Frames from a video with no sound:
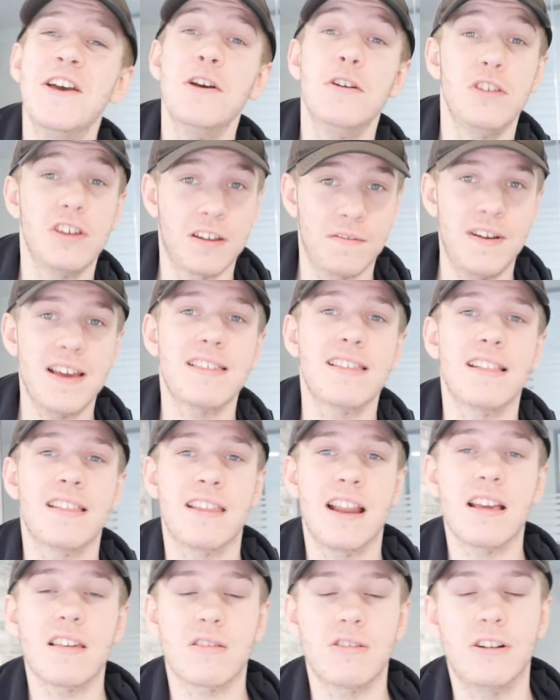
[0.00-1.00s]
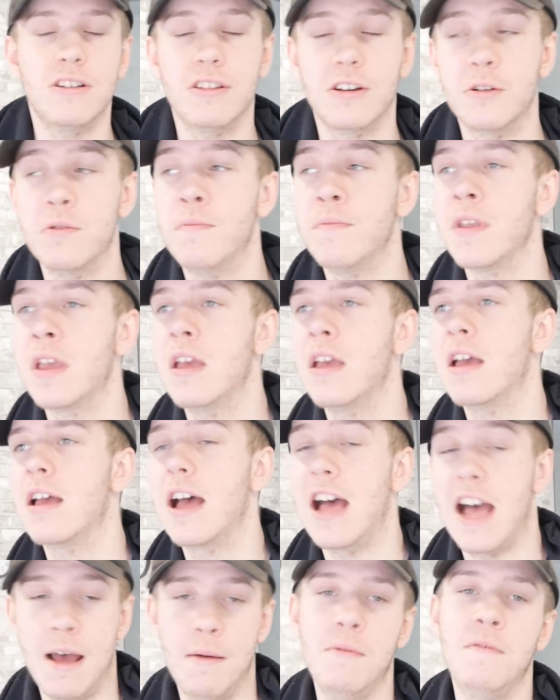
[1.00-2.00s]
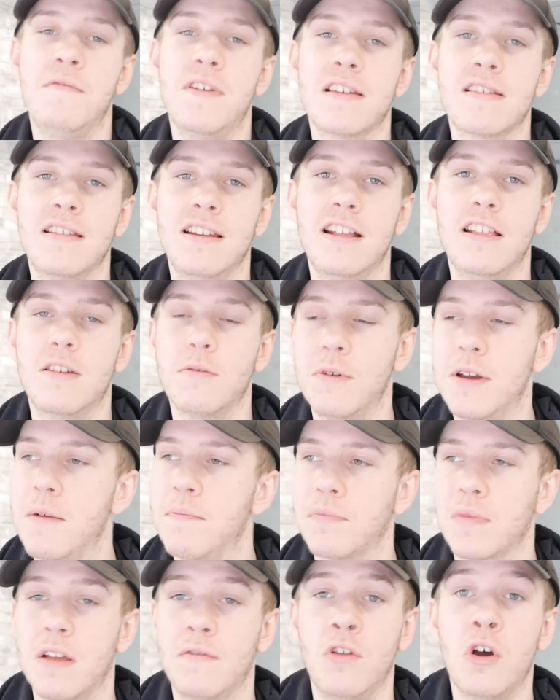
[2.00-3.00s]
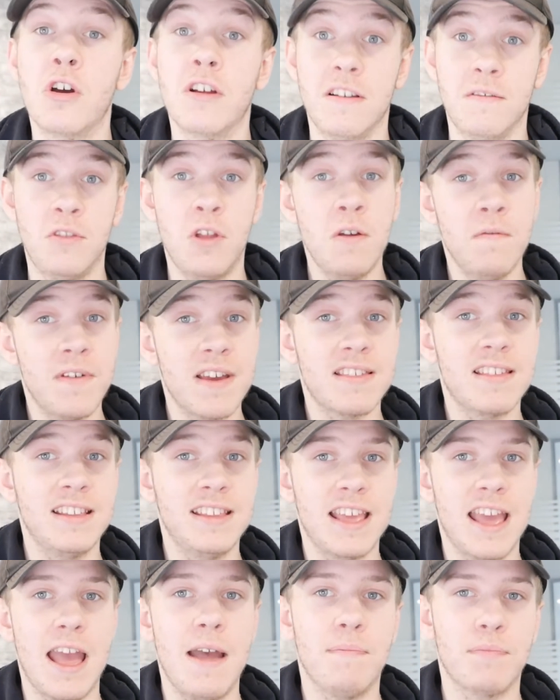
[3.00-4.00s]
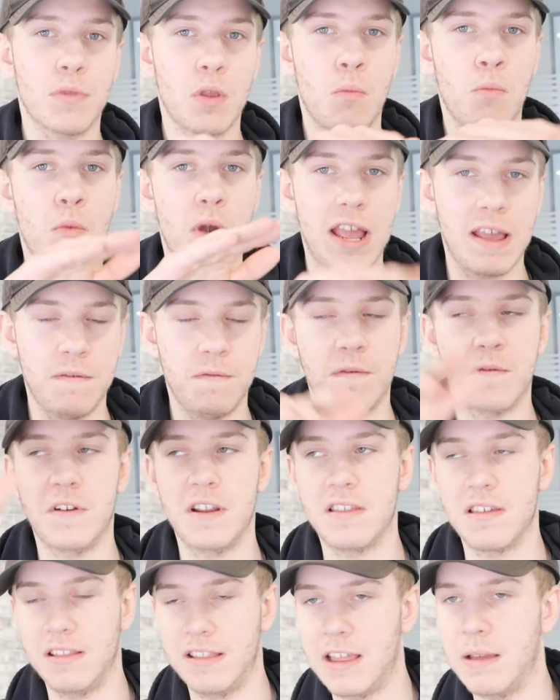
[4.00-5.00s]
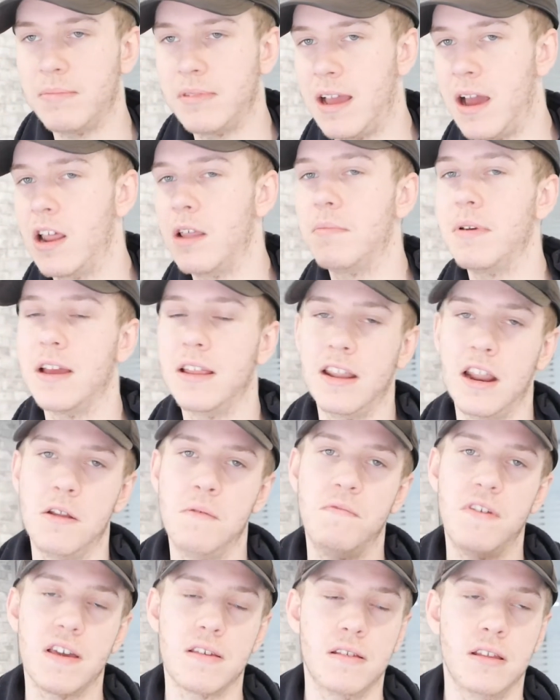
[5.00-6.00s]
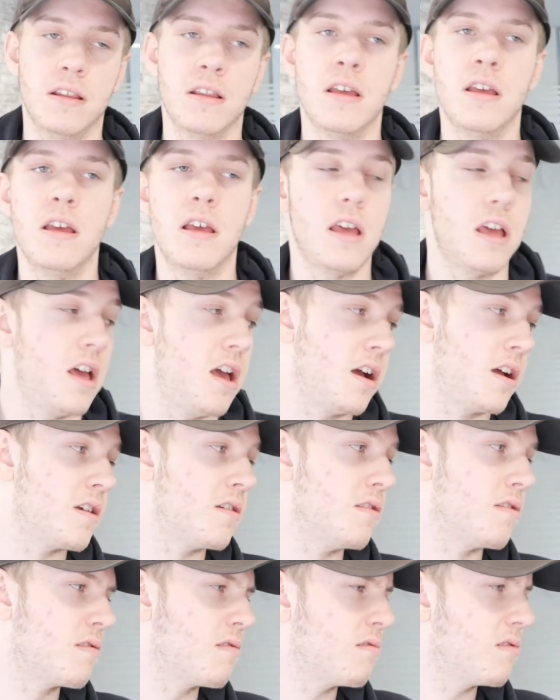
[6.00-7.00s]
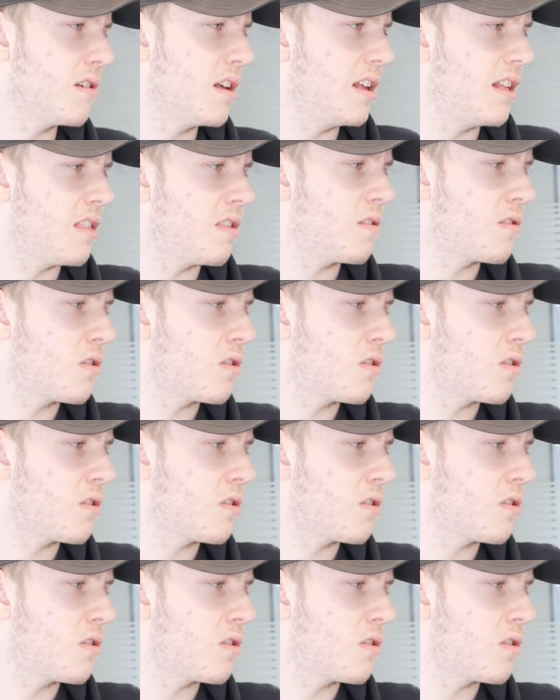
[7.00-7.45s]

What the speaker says: You can invest into that stock, though. I'm invested into it. I'm not invested yet. I'm waiting for it to dip down a bit and then investing, because it's